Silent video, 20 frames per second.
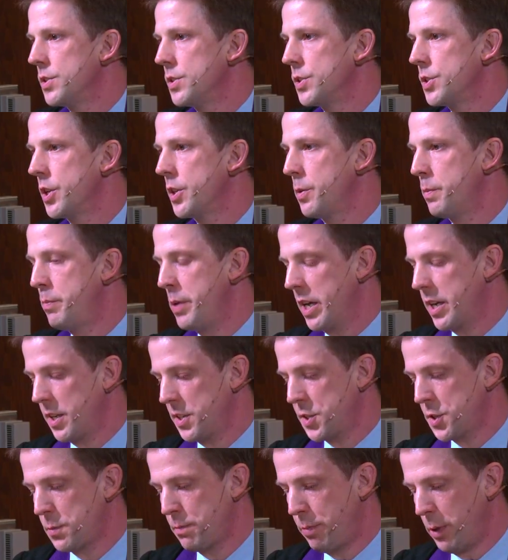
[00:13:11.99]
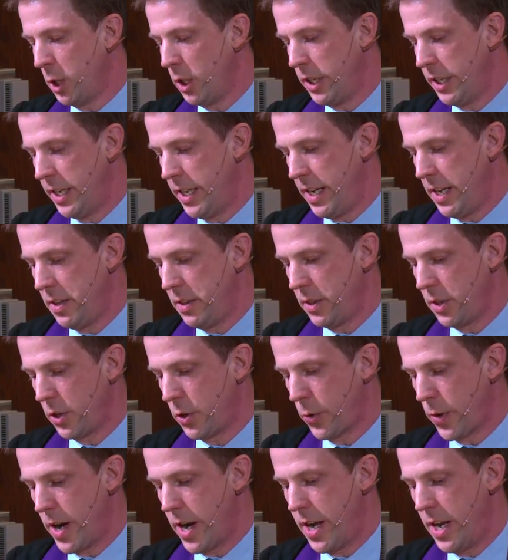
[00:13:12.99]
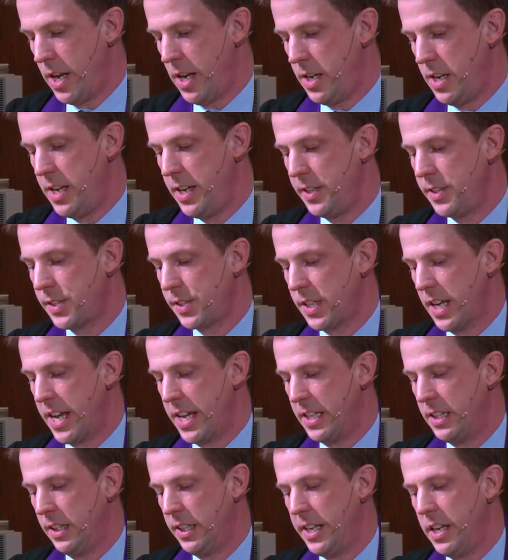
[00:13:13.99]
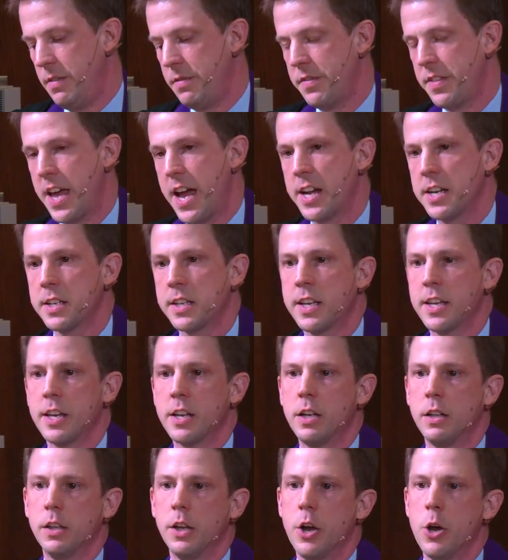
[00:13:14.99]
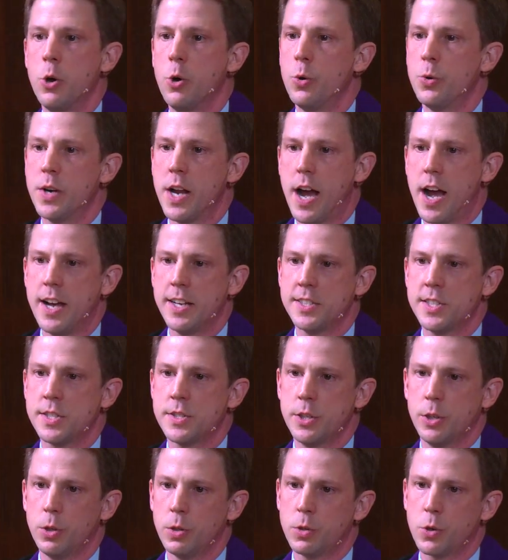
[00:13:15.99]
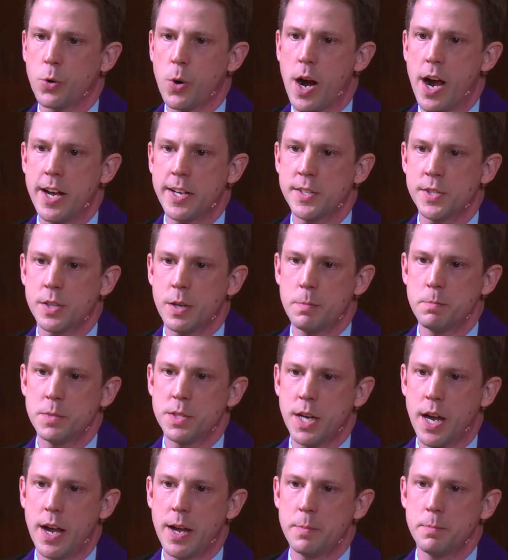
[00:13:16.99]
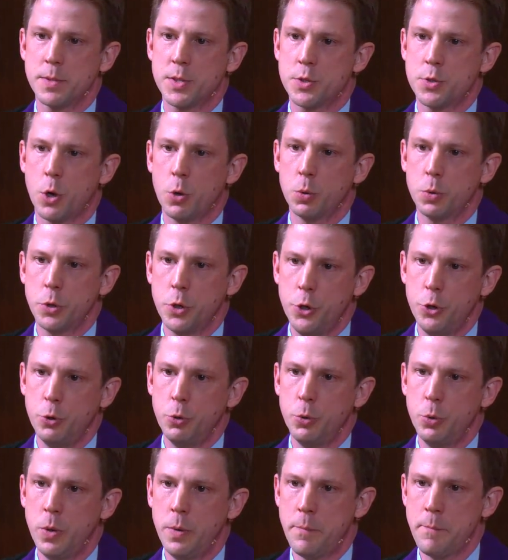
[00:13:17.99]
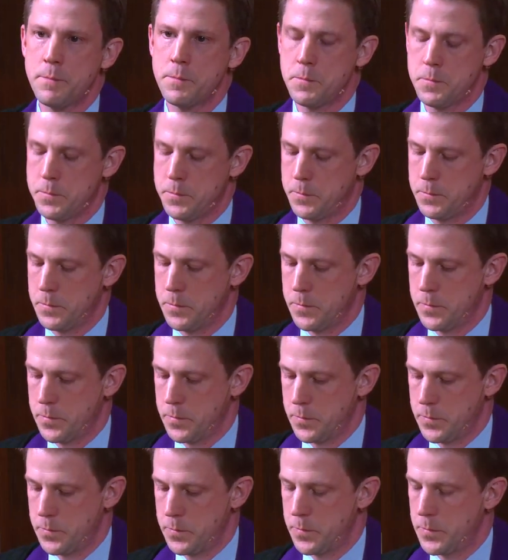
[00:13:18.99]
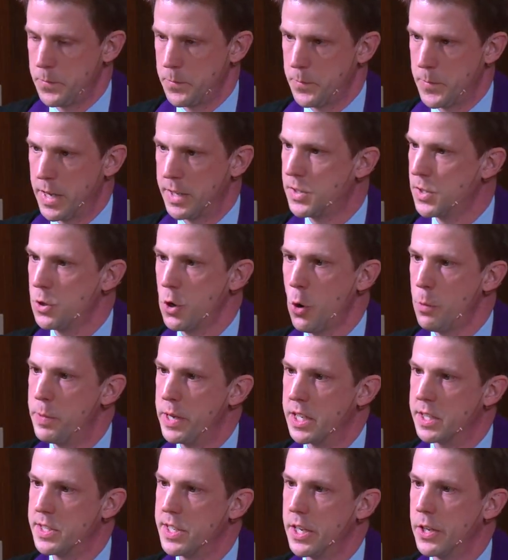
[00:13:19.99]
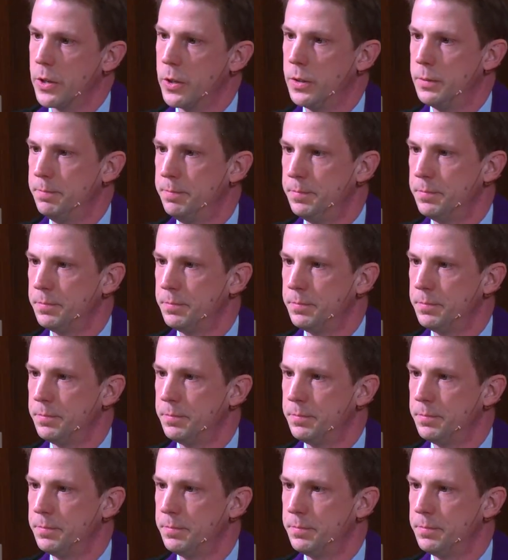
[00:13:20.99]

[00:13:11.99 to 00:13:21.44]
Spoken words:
To the biggest bully in the grade, he said, "Leave that kid alone. I still cry sometimes, don't you? It's no big deal."